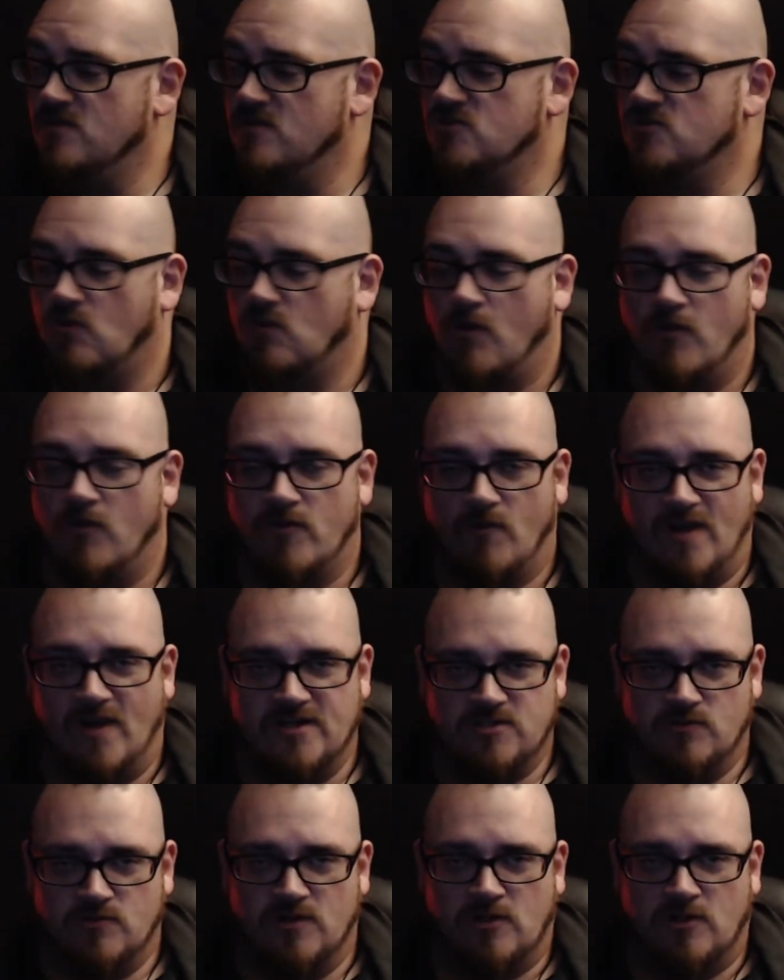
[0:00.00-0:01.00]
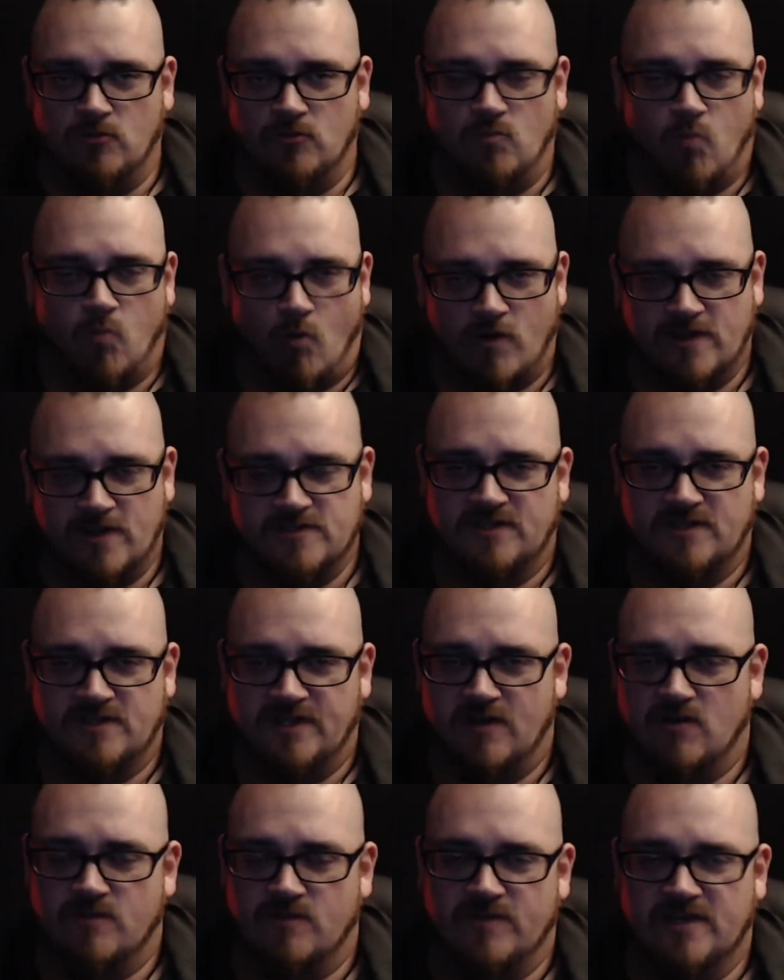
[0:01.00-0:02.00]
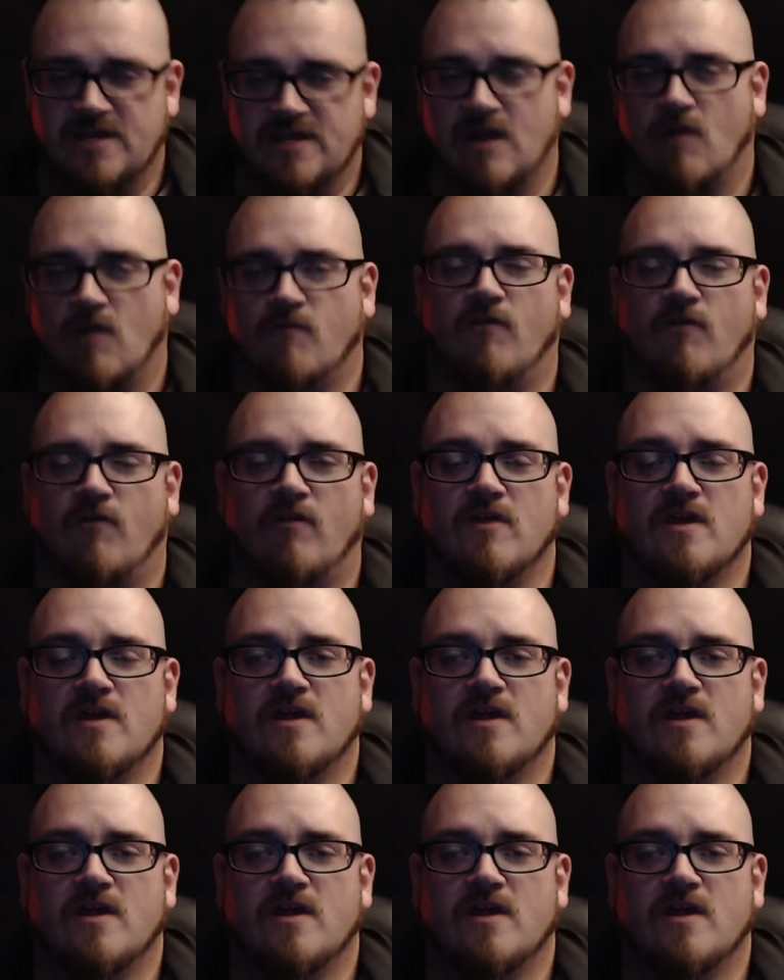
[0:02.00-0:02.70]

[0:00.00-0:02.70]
So although I do include warnings in here to be careful,